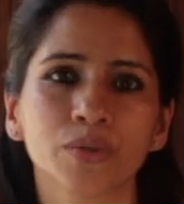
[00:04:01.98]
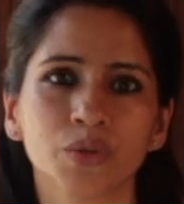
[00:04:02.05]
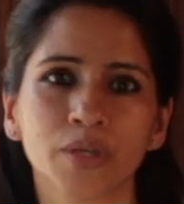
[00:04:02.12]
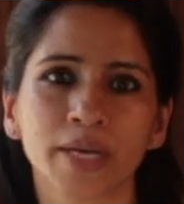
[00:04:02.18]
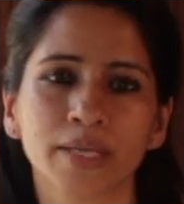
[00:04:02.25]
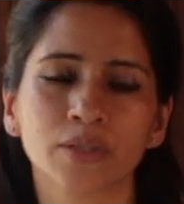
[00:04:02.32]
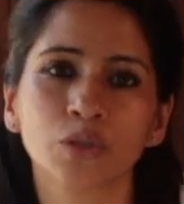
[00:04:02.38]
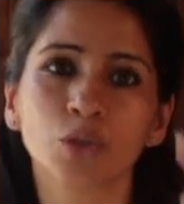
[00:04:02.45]

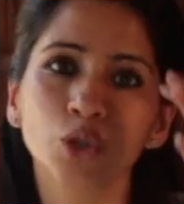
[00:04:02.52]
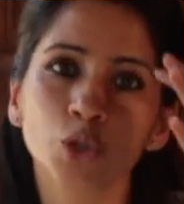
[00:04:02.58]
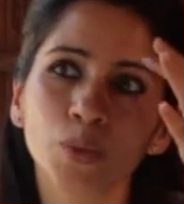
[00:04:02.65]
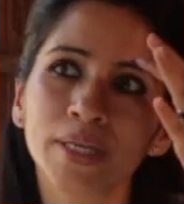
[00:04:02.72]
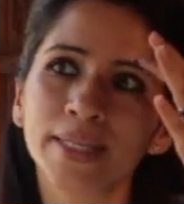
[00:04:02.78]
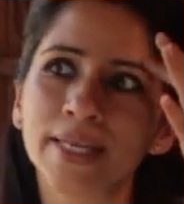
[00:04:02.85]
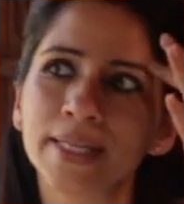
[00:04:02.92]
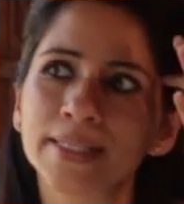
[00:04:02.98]
stress,
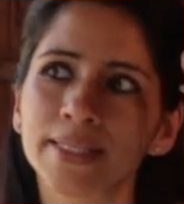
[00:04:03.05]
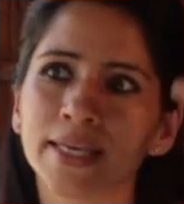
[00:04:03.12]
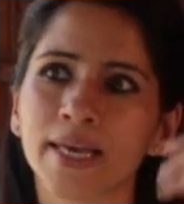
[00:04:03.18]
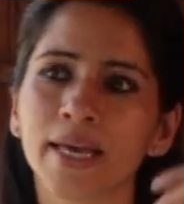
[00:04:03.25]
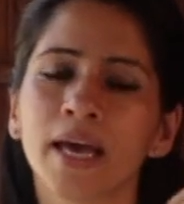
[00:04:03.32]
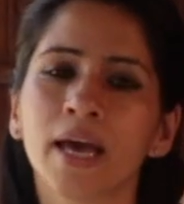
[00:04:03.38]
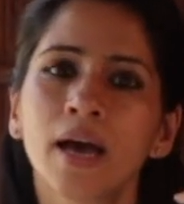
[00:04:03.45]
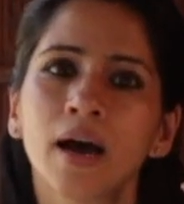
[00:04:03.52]
usually they'll
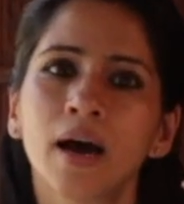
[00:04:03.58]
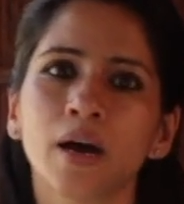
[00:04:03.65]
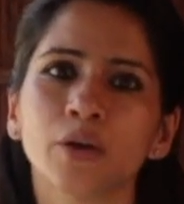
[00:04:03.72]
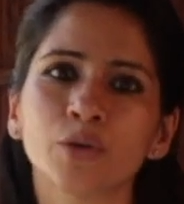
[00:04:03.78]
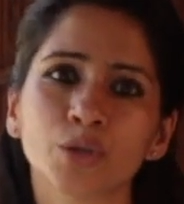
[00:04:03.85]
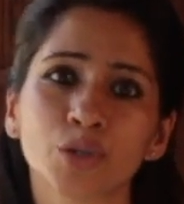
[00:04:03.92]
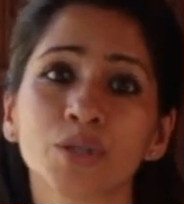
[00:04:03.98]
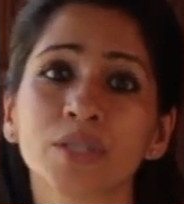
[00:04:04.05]
say
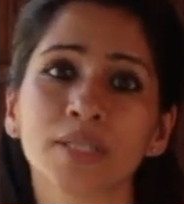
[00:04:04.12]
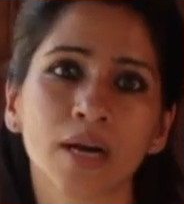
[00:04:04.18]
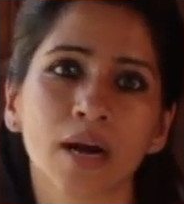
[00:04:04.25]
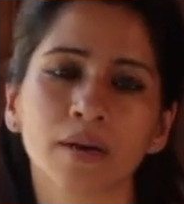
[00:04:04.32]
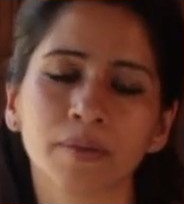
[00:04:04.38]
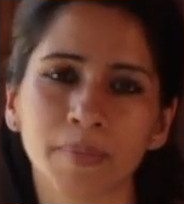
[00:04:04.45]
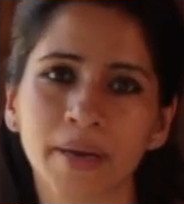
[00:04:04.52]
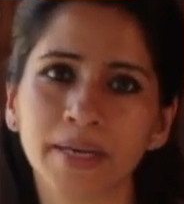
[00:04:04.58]
you should
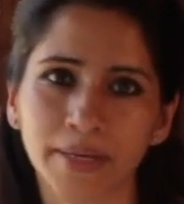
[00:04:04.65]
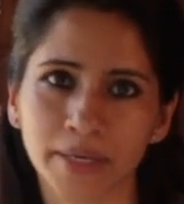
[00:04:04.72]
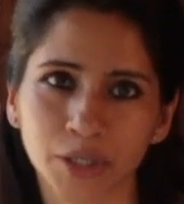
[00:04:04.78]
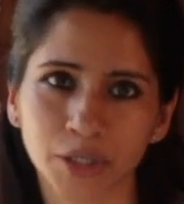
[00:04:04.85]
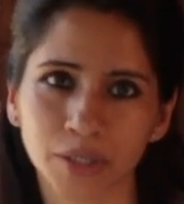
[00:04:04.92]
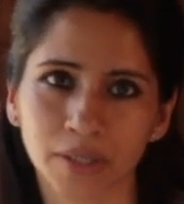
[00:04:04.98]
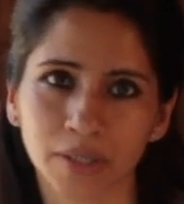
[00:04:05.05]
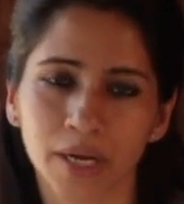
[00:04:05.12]
start
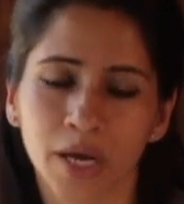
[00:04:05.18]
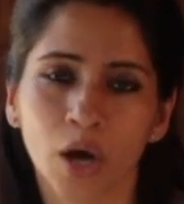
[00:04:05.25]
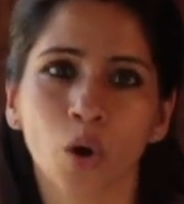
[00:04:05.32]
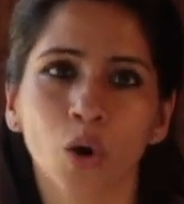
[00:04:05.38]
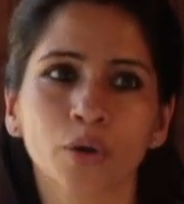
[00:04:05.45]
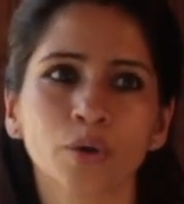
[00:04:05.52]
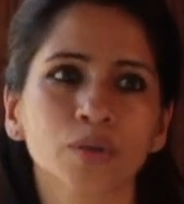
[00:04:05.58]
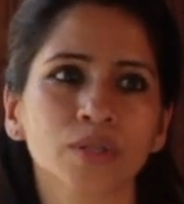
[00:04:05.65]
meditation
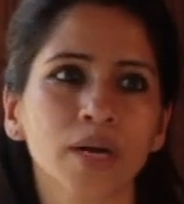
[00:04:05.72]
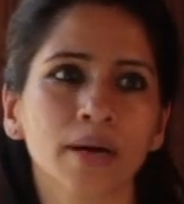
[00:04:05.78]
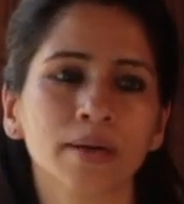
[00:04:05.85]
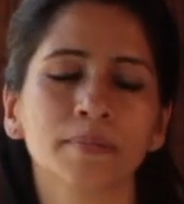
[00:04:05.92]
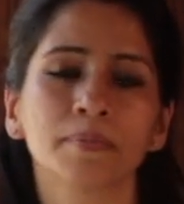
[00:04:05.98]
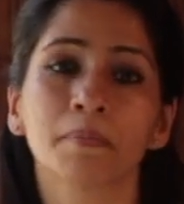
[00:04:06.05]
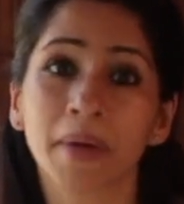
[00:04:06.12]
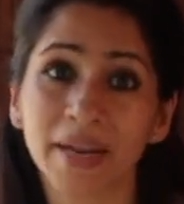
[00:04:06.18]
or you
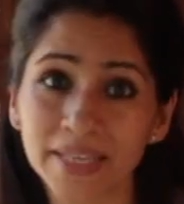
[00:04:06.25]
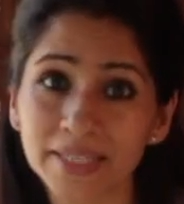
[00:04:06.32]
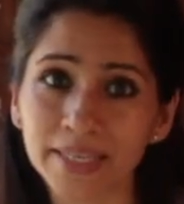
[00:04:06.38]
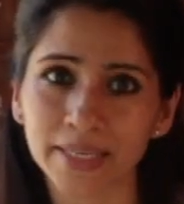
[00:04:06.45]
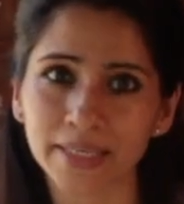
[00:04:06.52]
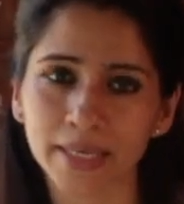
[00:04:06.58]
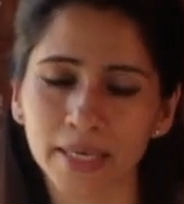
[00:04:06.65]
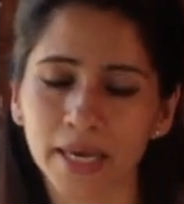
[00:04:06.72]
start
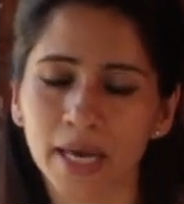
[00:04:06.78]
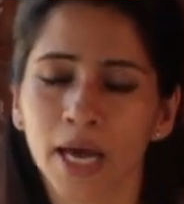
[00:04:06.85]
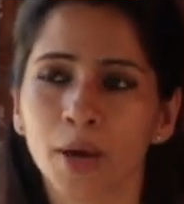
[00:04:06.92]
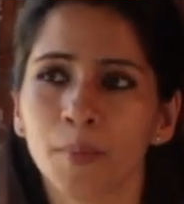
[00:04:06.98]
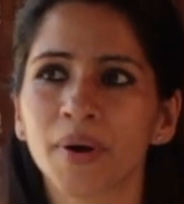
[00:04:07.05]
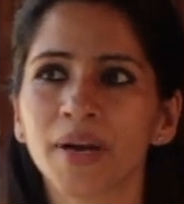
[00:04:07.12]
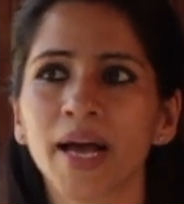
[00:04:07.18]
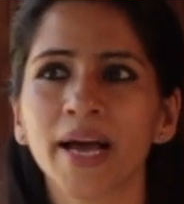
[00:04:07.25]
meditating.
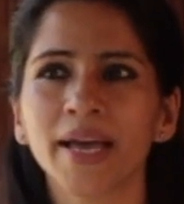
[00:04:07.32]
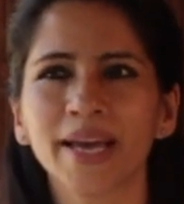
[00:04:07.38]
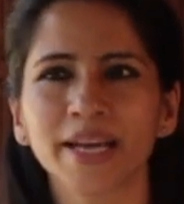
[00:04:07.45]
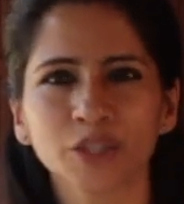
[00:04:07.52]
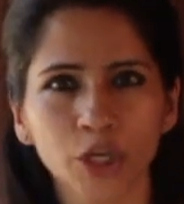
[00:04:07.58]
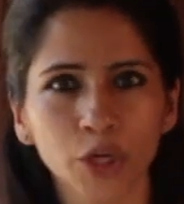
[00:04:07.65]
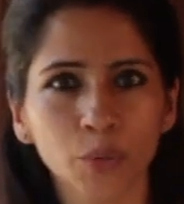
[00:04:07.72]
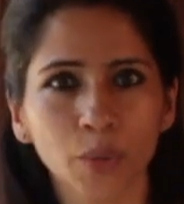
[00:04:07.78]
But I
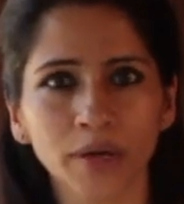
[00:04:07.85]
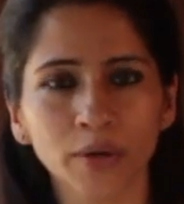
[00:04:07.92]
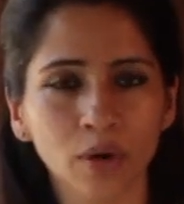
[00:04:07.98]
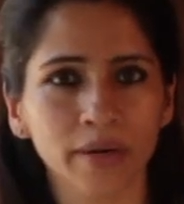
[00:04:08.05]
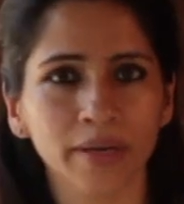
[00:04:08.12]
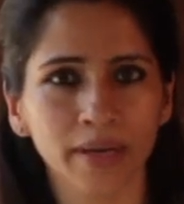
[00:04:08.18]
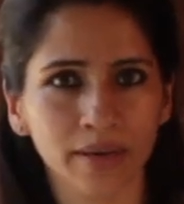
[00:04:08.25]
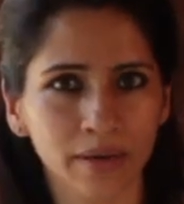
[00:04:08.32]
actually quite
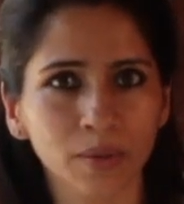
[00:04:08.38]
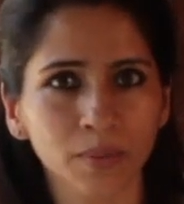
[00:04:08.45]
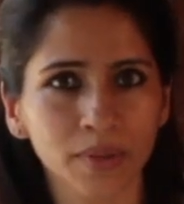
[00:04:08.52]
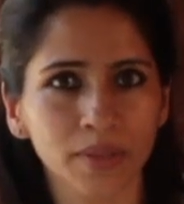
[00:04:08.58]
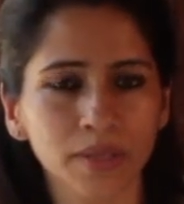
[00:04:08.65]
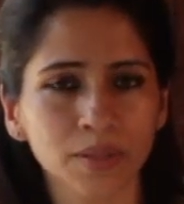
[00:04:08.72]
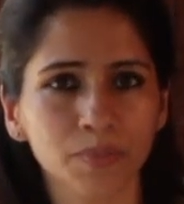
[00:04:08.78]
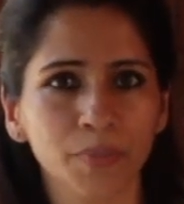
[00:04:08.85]
not agree
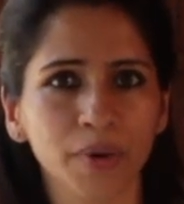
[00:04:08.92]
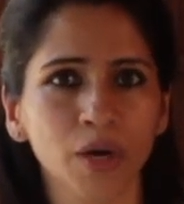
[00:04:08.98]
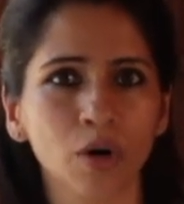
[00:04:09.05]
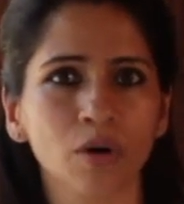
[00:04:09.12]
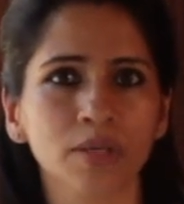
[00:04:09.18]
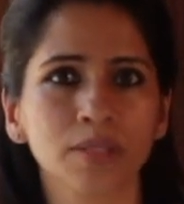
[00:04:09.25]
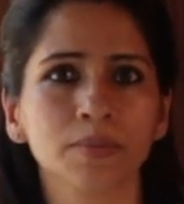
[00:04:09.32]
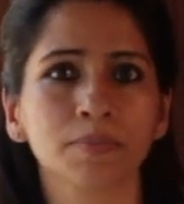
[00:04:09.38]
with this,
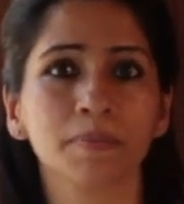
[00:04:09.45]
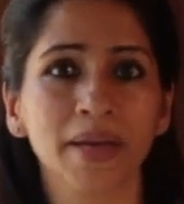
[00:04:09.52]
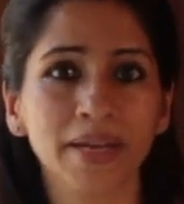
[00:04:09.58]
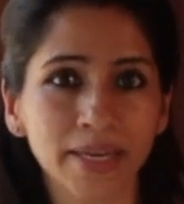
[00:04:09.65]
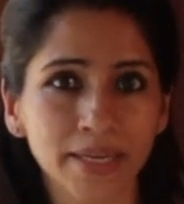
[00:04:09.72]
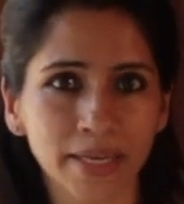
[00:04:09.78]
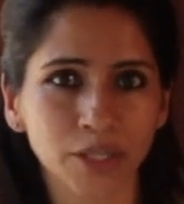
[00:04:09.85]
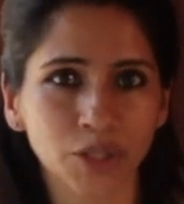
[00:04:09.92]
because
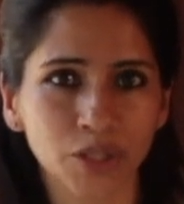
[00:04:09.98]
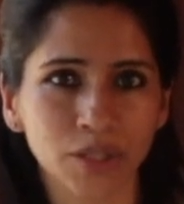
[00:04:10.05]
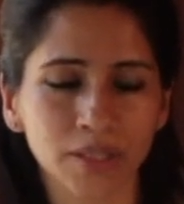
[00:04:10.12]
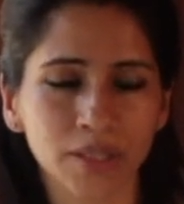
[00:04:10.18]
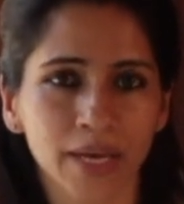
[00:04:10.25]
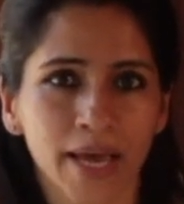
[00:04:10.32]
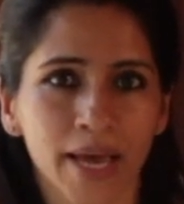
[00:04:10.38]
meditation,